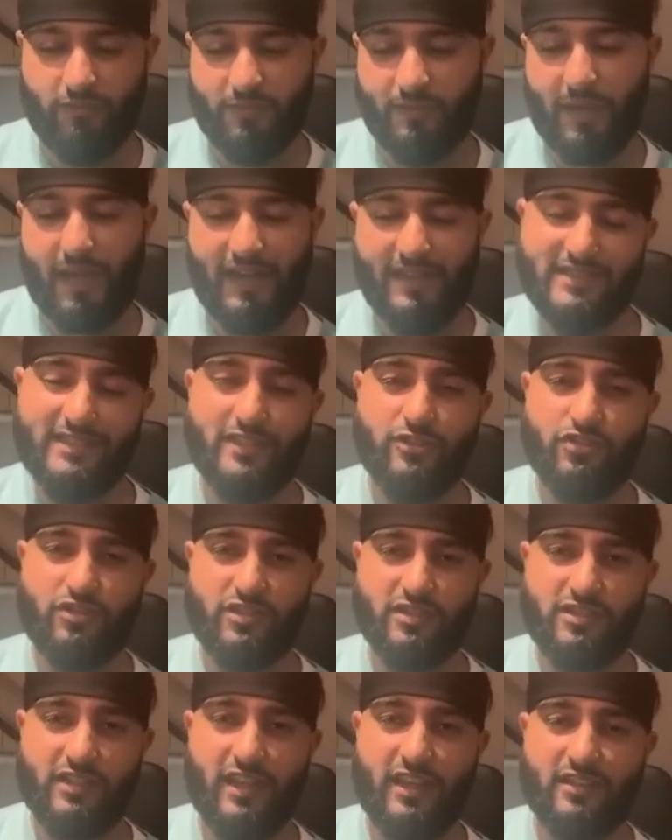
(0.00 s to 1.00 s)
Palace section
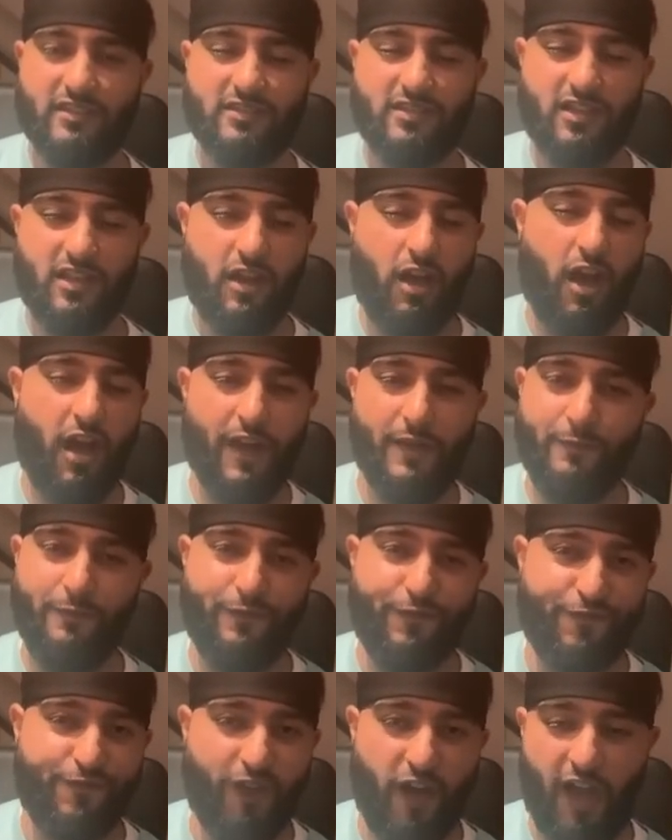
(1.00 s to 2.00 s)
is next. I'm
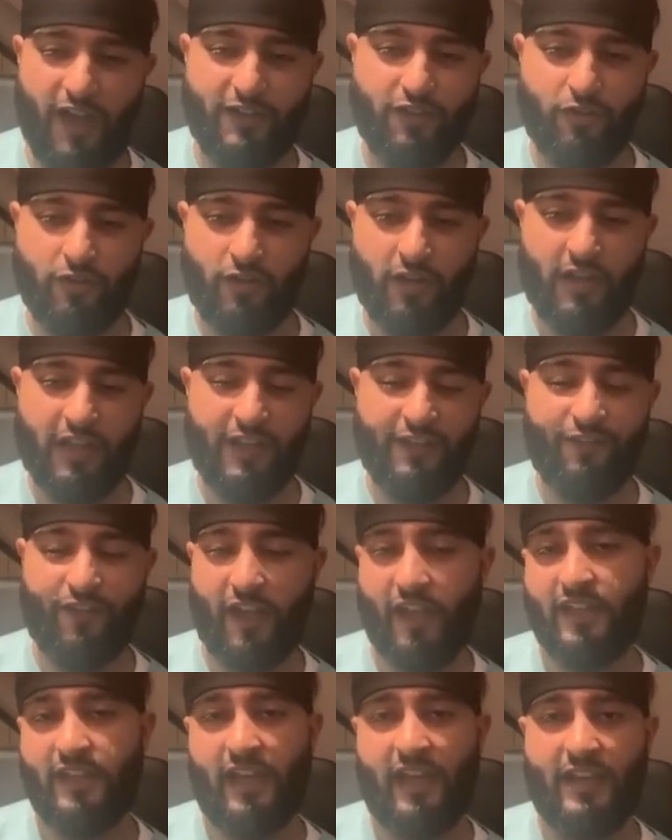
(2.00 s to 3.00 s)
fine if
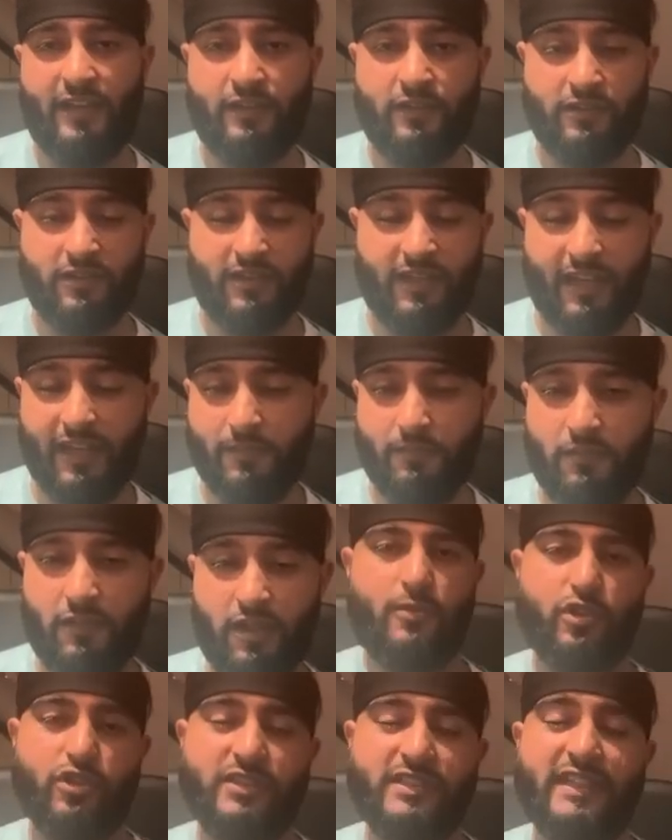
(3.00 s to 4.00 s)
I had him,
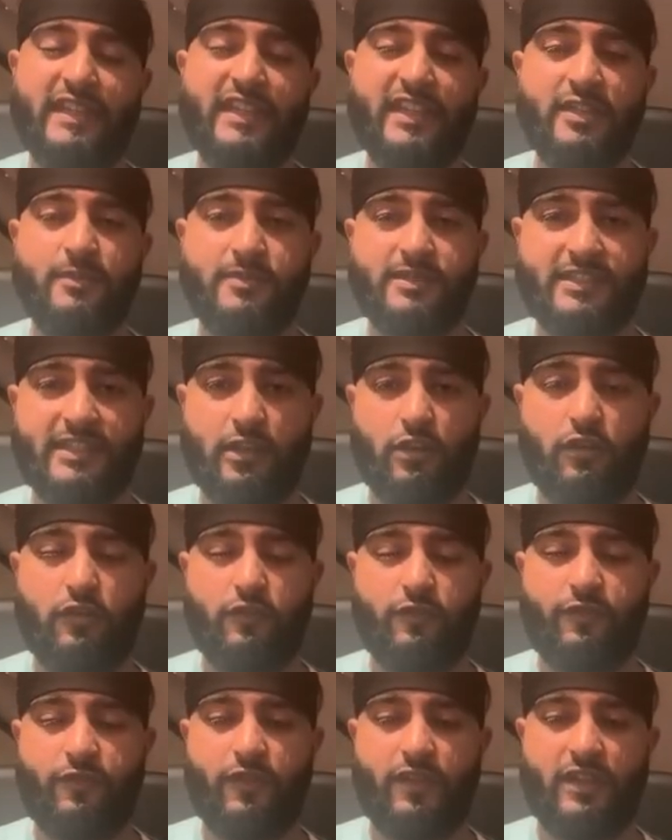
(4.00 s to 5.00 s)
because he
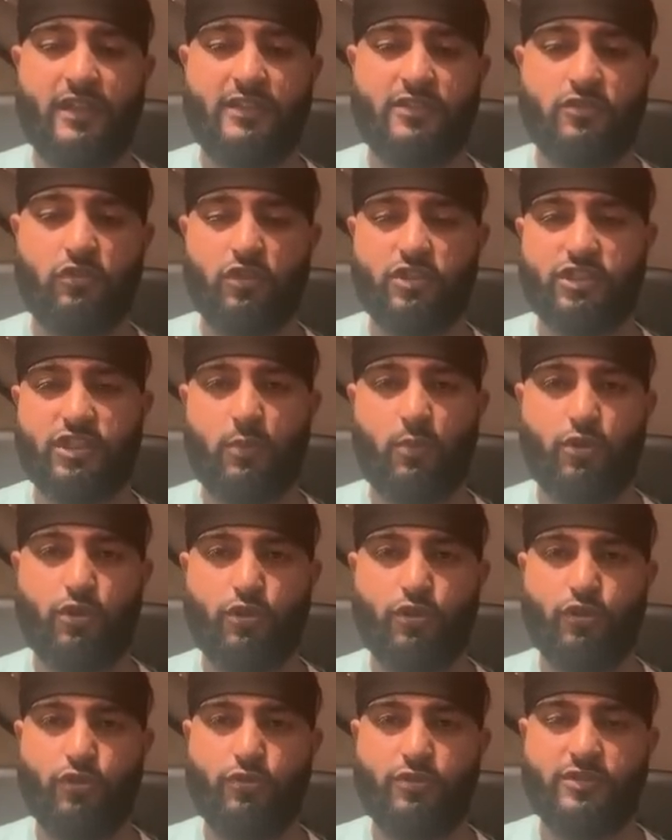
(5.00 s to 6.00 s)
himself is not someone
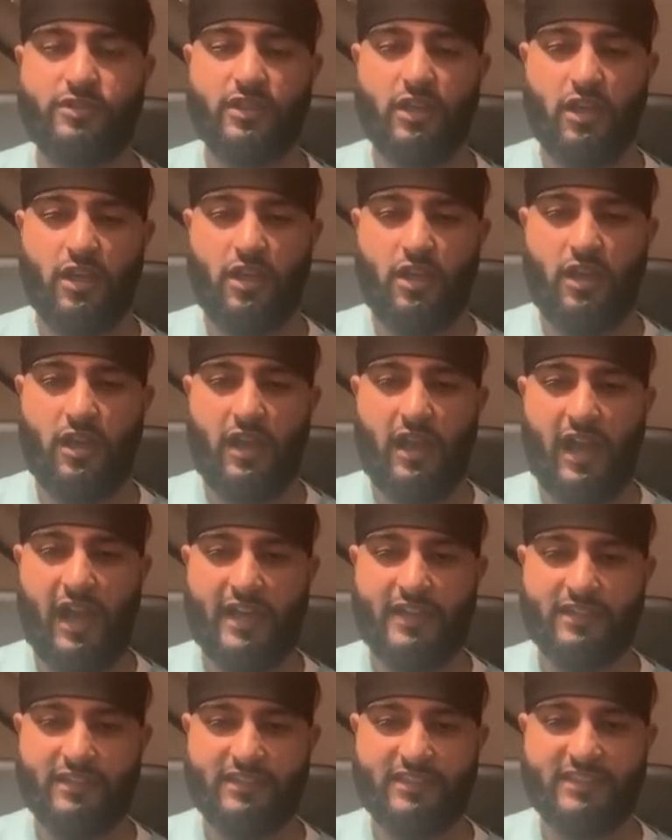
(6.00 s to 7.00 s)
who's
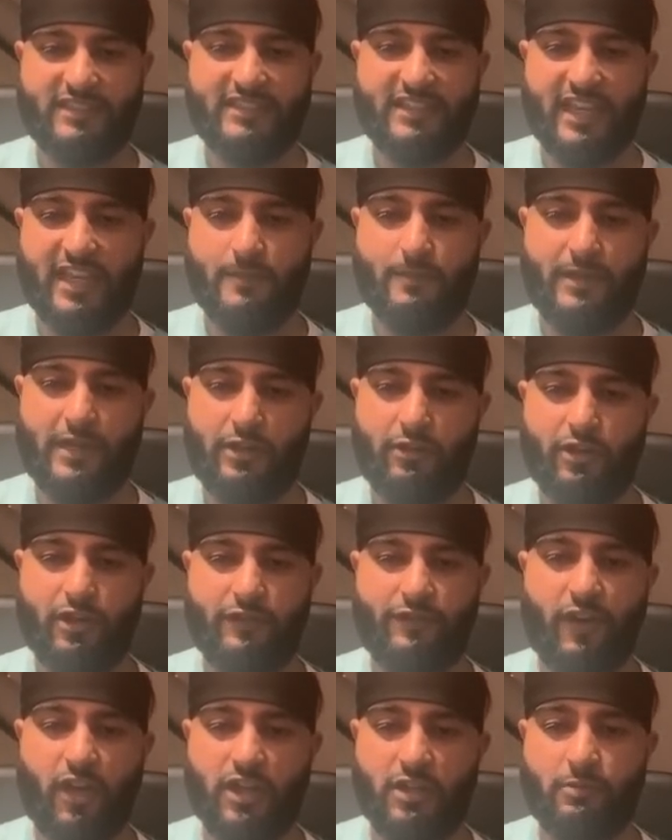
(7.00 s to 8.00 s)
had a sustained period
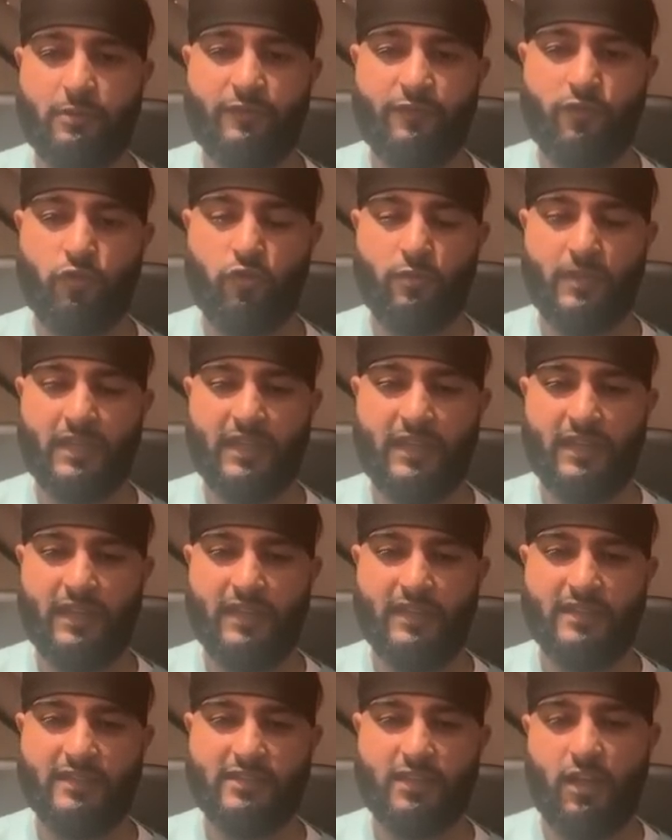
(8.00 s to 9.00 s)
of underperforming
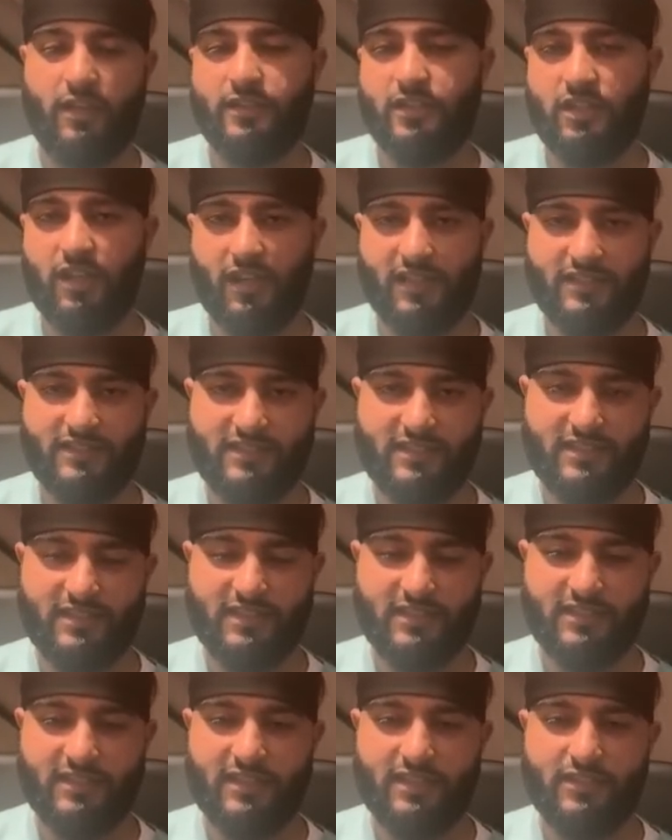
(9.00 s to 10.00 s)
his underlying
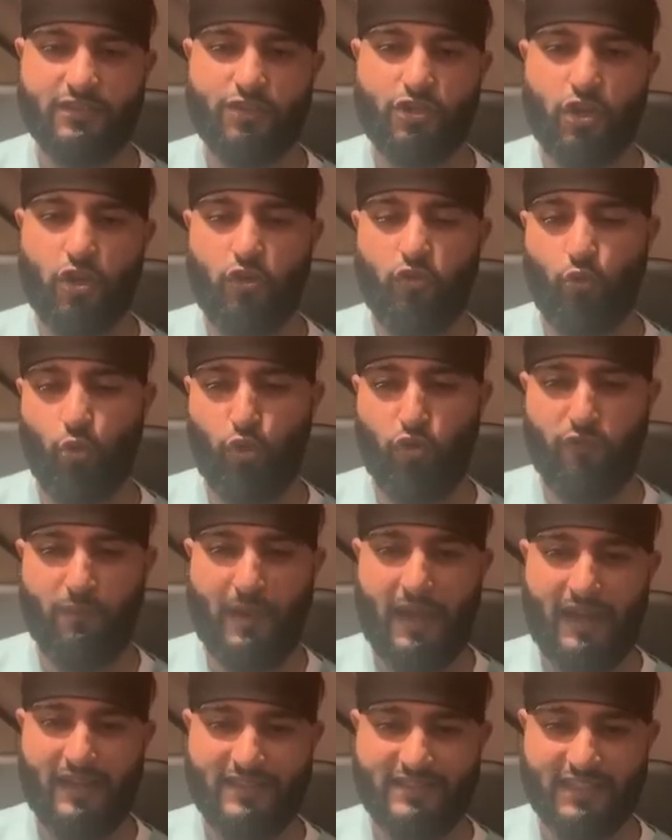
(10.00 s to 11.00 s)
statistics, nor
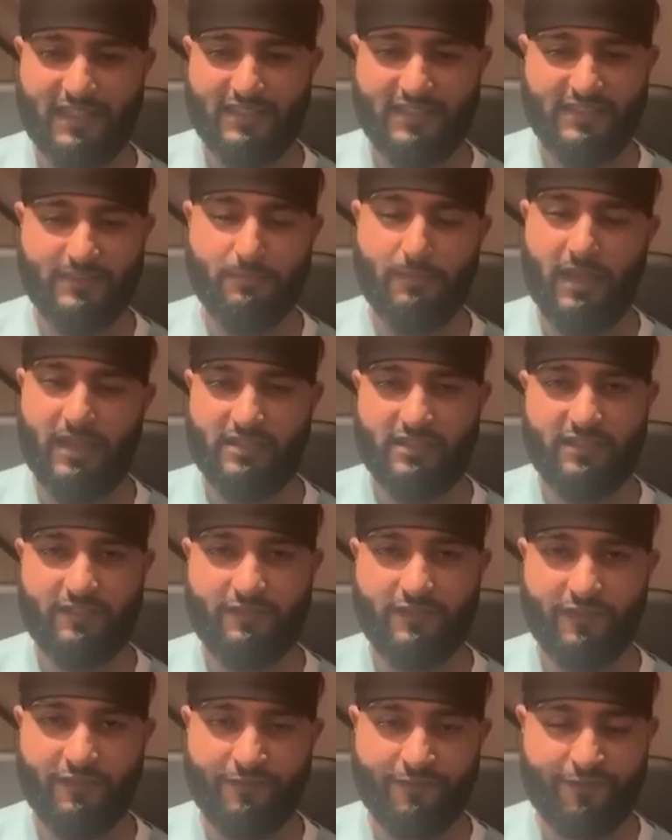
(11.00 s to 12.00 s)
Palace had this
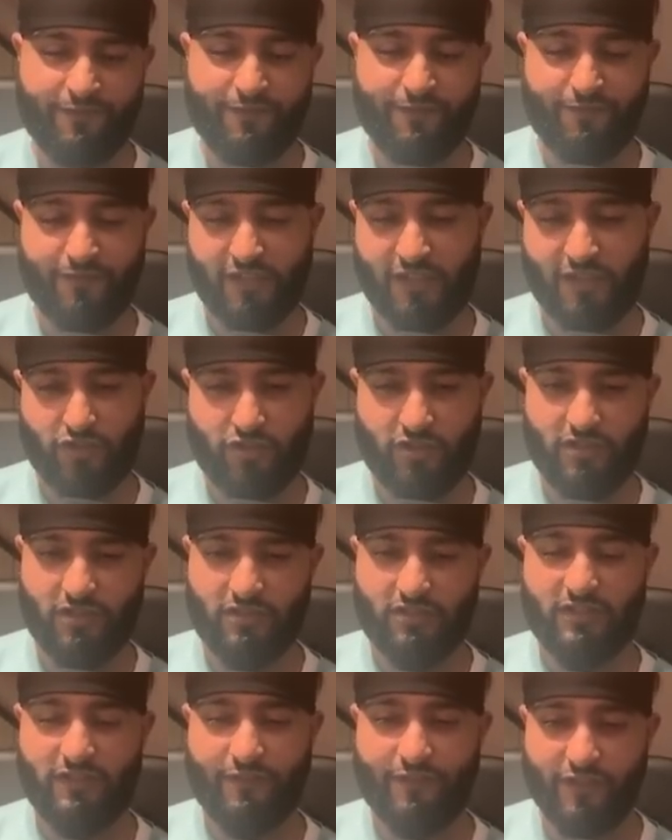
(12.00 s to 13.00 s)
massive
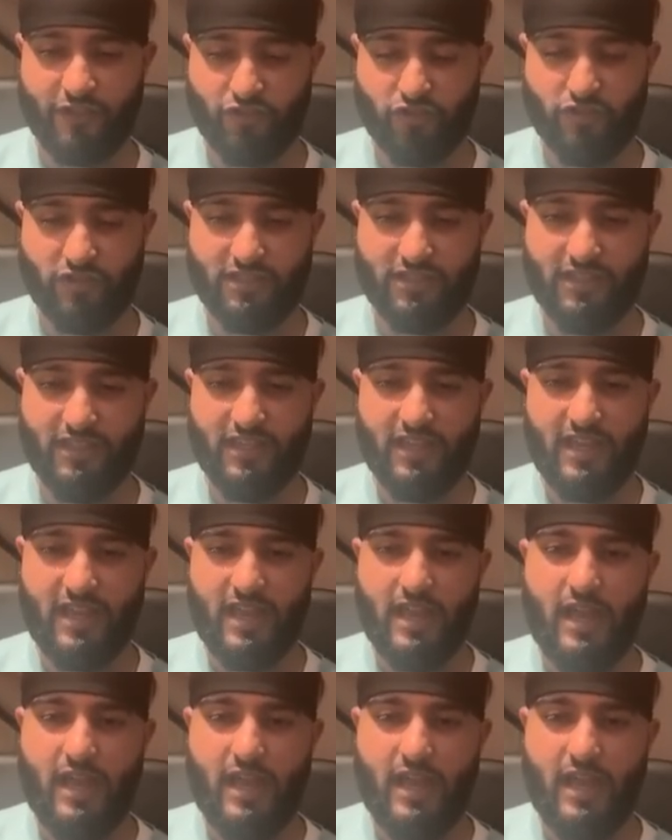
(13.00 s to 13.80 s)
finishing deficiency.